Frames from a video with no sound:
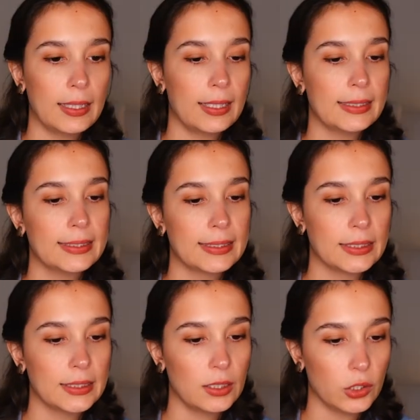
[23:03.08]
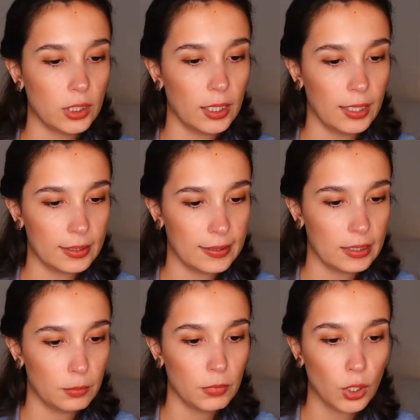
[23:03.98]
Let's look at some